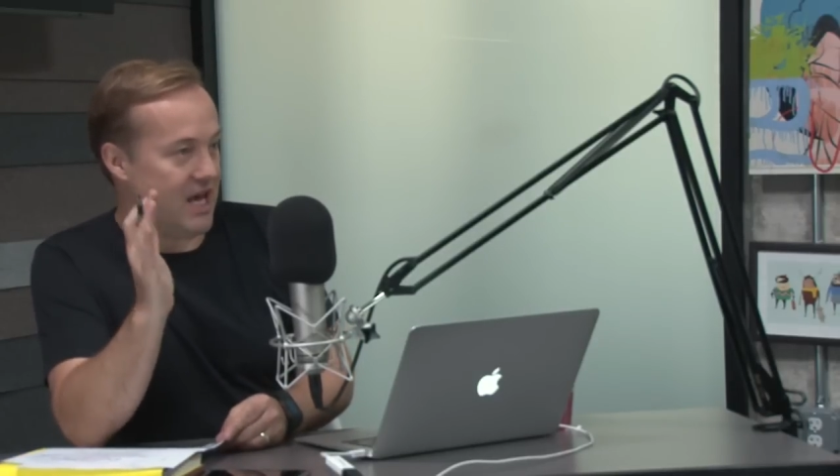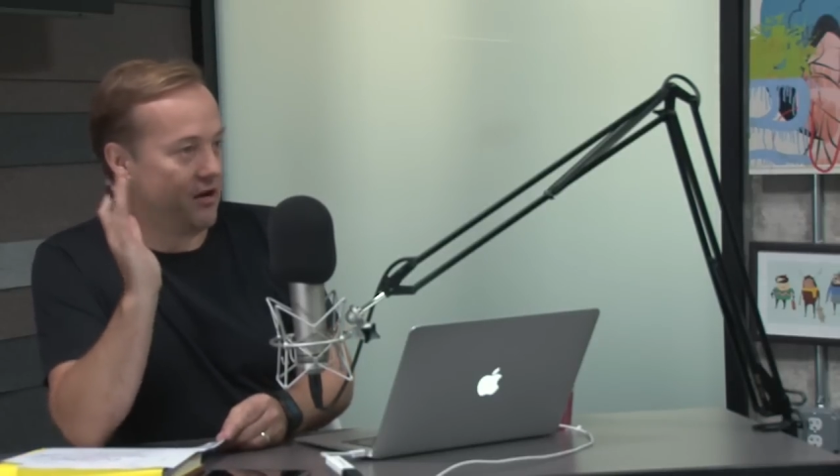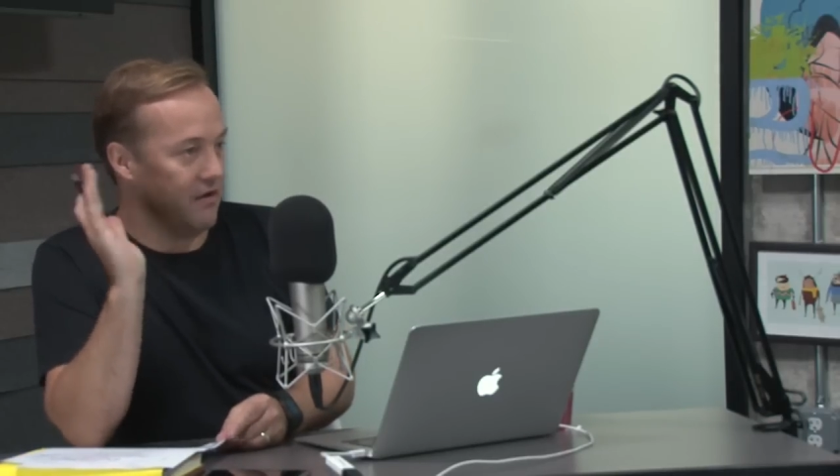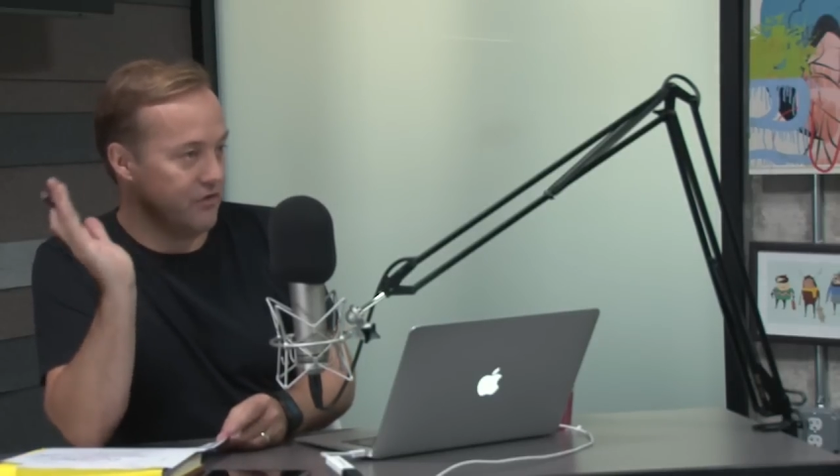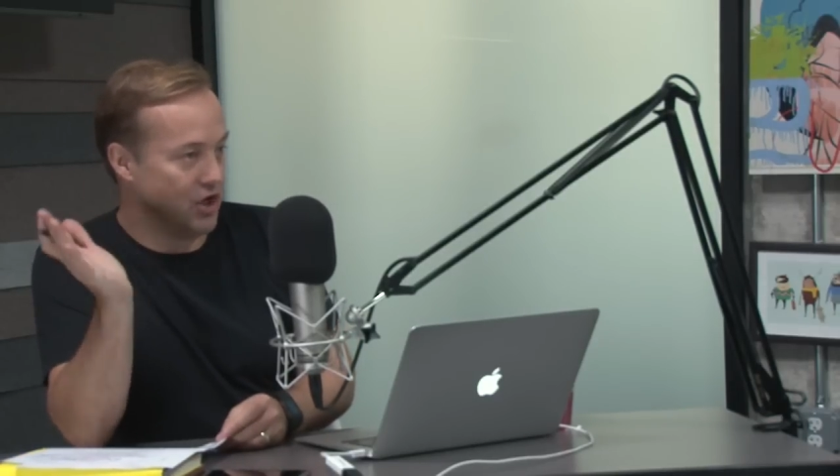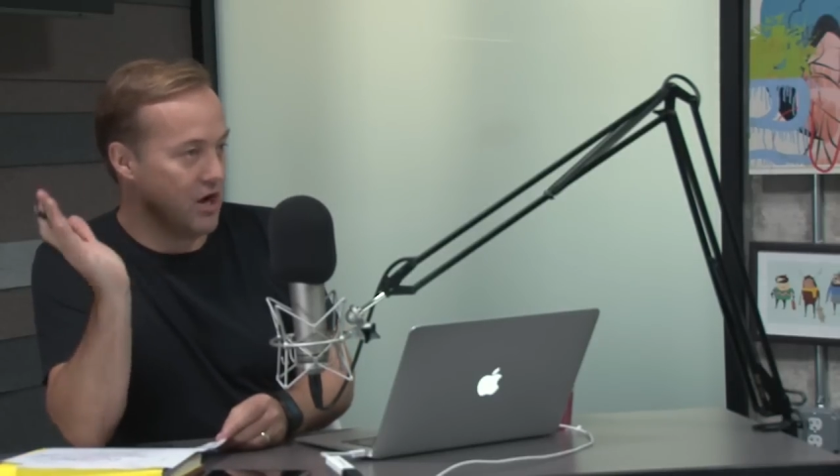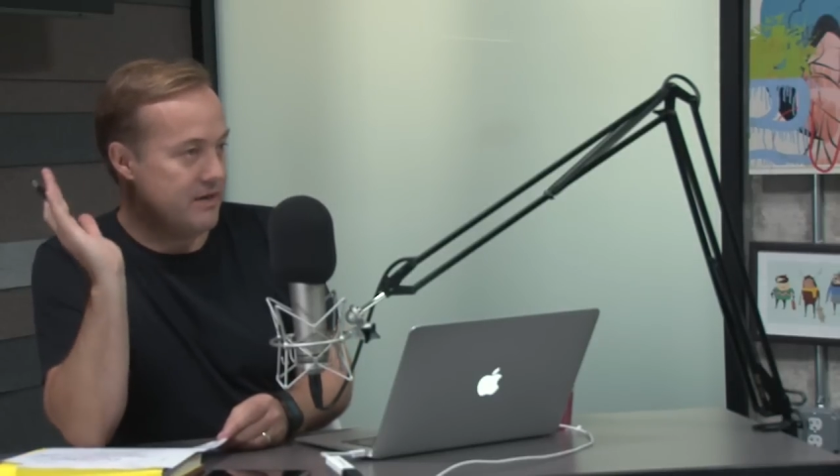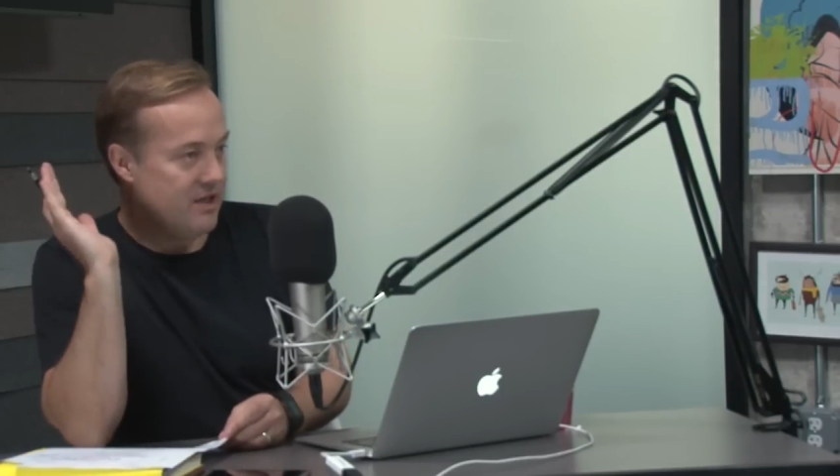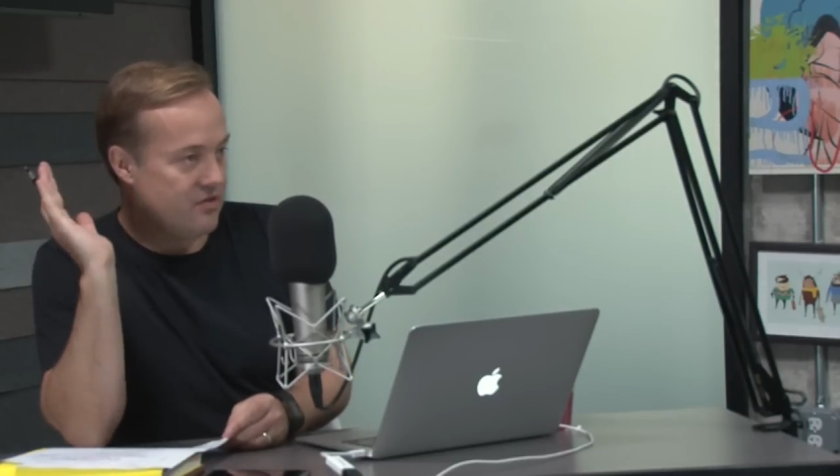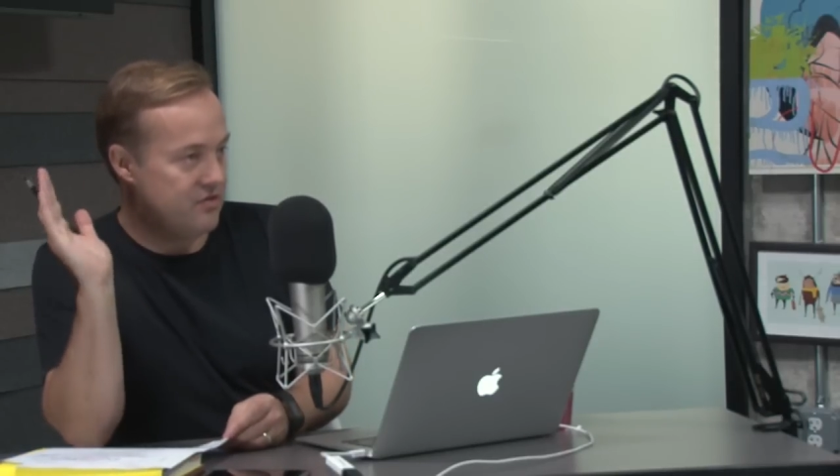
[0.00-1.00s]
I don't know if you know
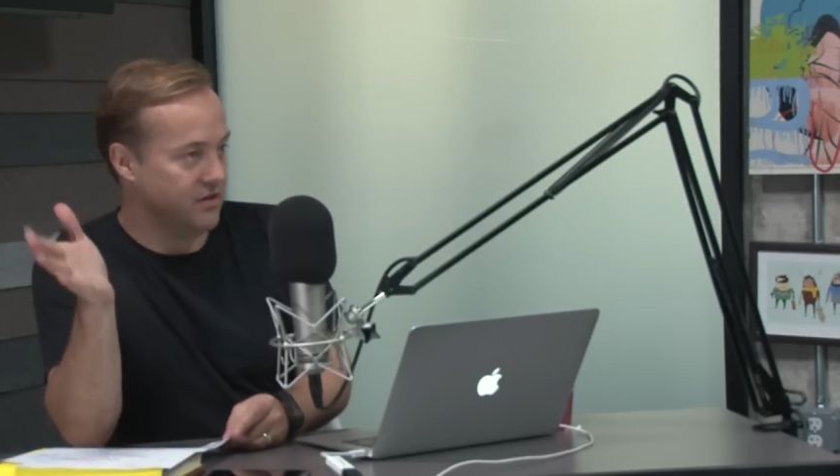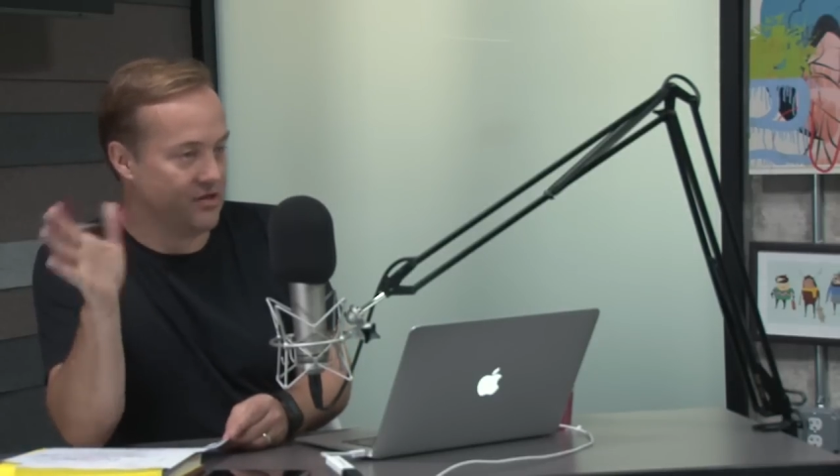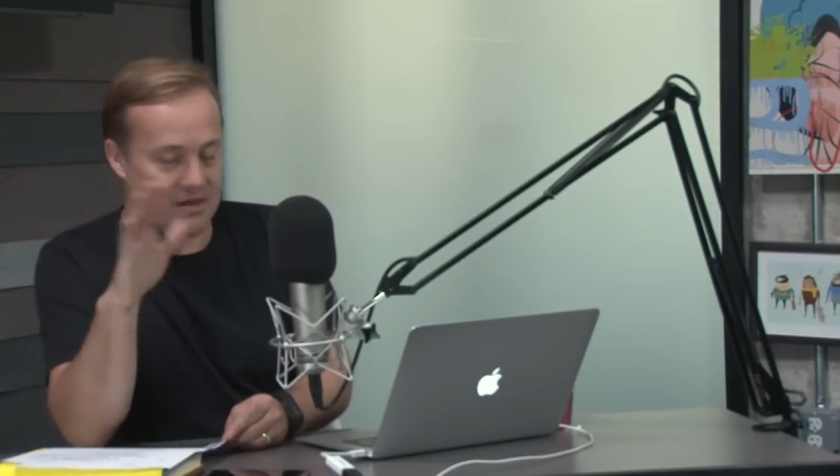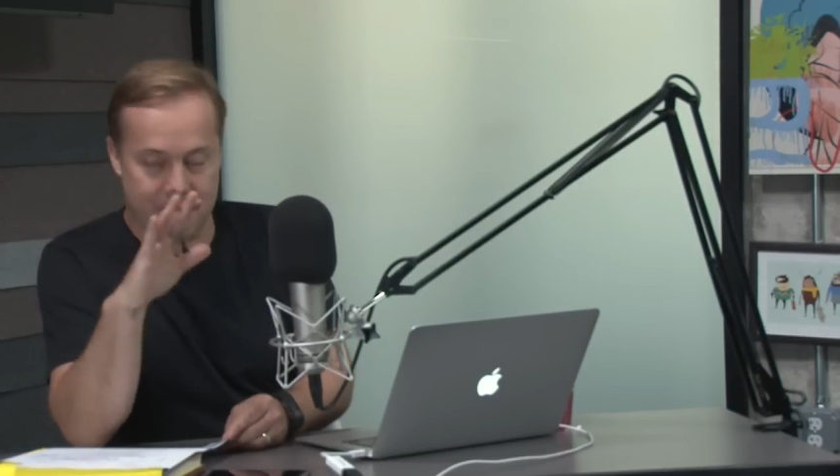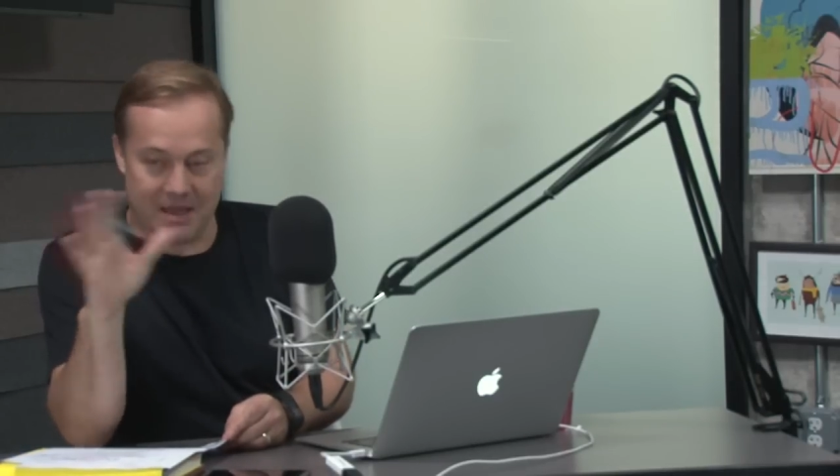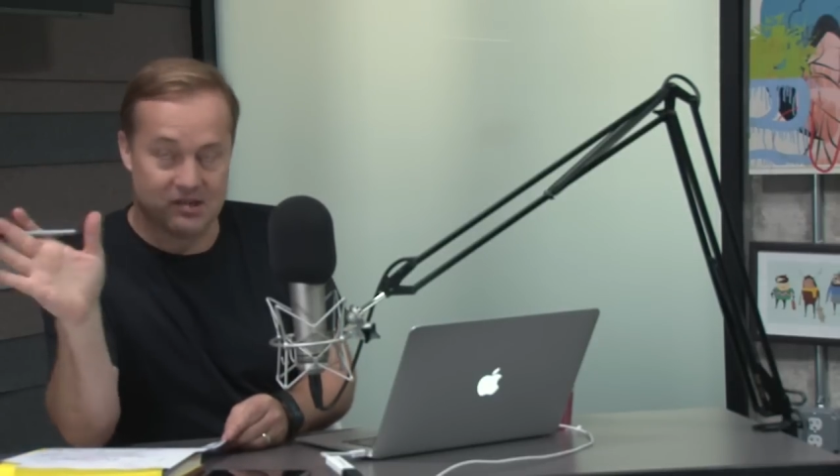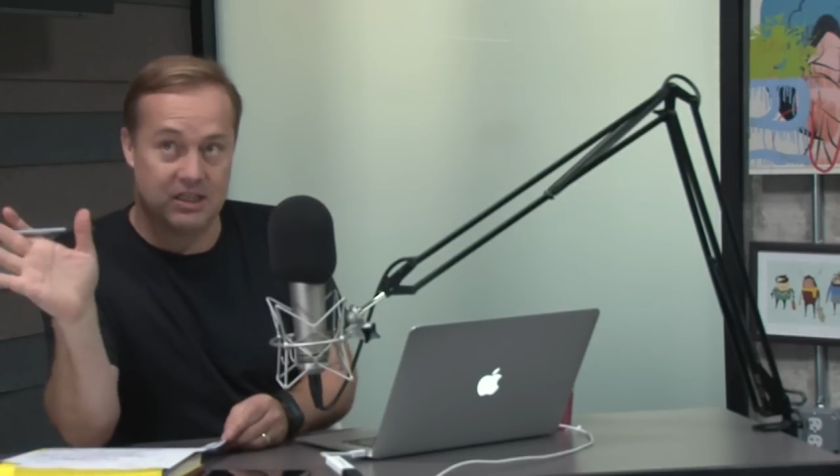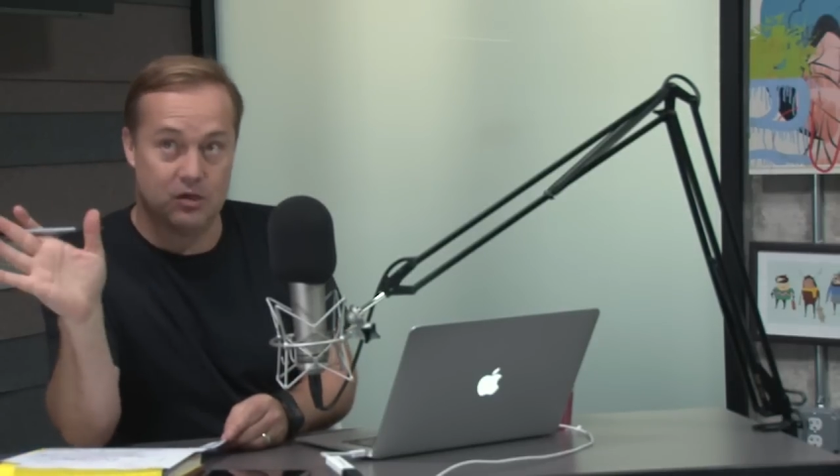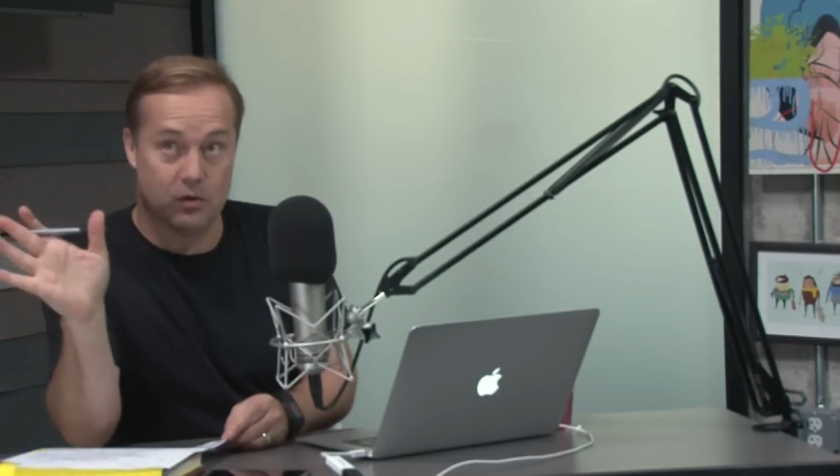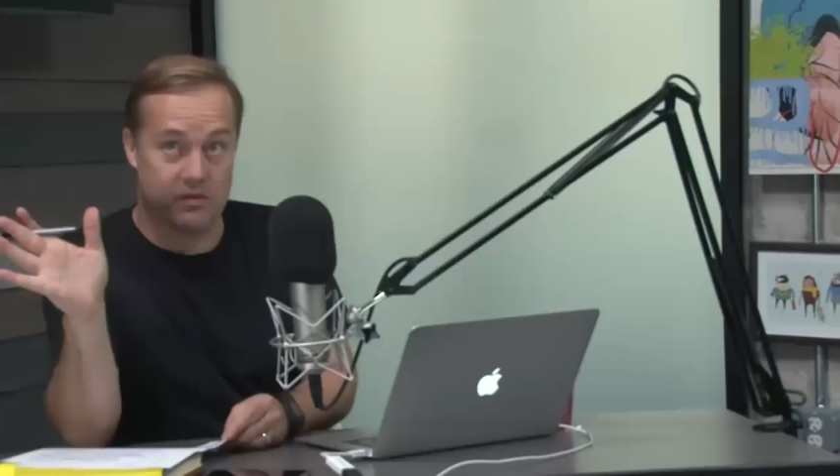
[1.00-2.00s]
it. It's it's an amazing
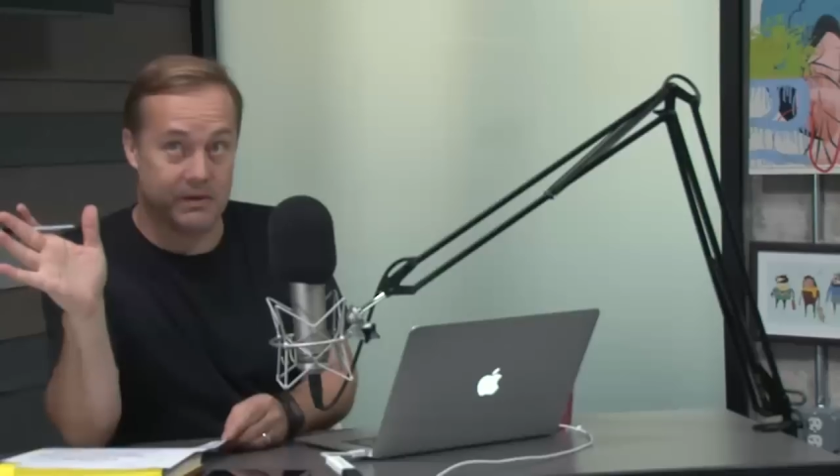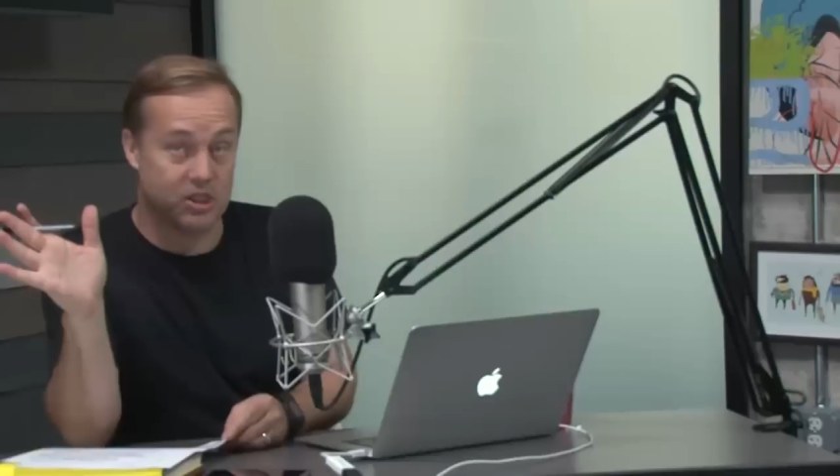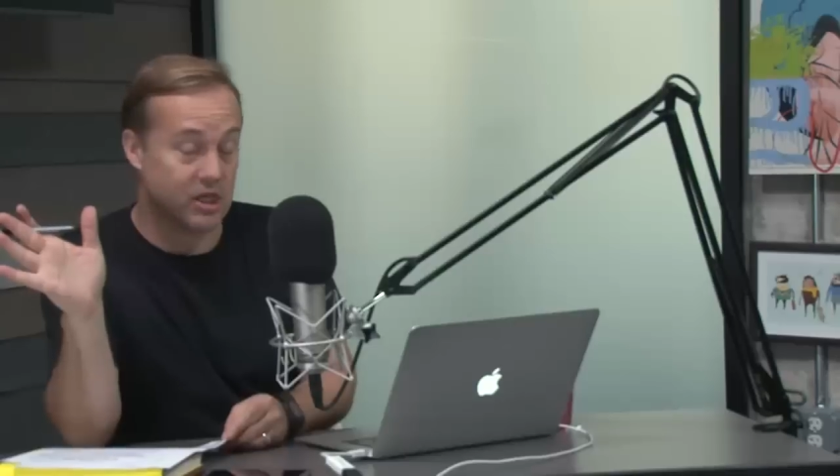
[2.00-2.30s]
in North Beach.